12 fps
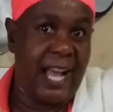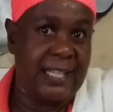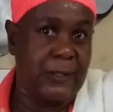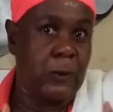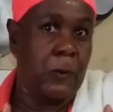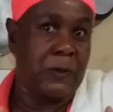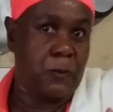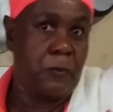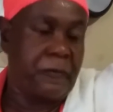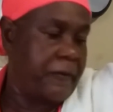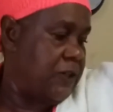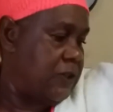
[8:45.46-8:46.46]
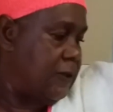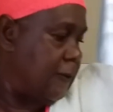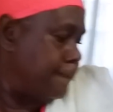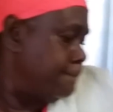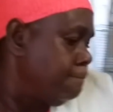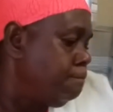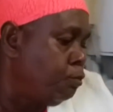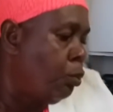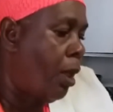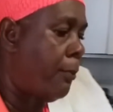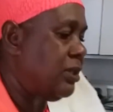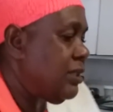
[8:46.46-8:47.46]
salt it out too fresh, you know.
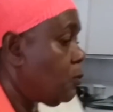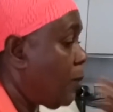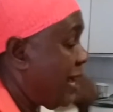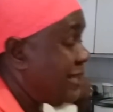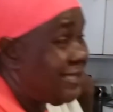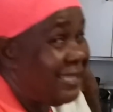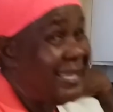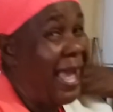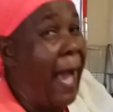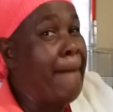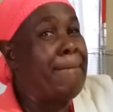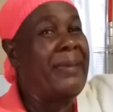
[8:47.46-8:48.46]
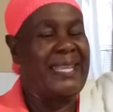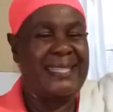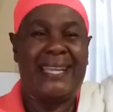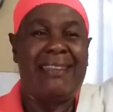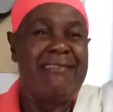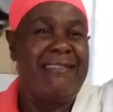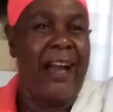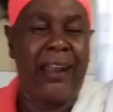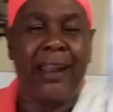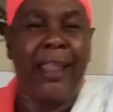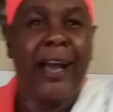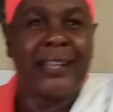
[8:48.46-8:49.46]
But it want a bit,
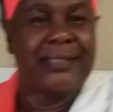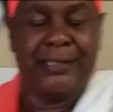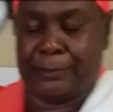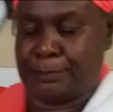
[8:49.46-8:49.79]
not a lot.